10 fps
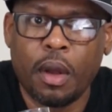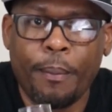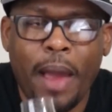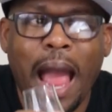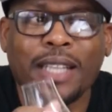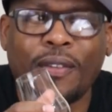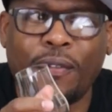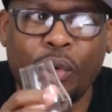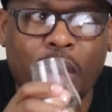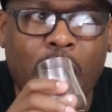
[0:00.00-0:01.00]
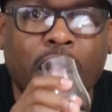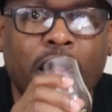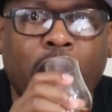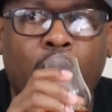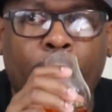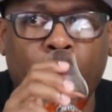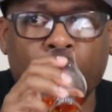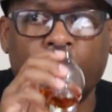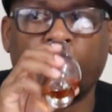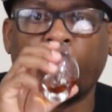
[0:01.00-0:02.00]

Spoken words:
passion fruit kind of thing almost.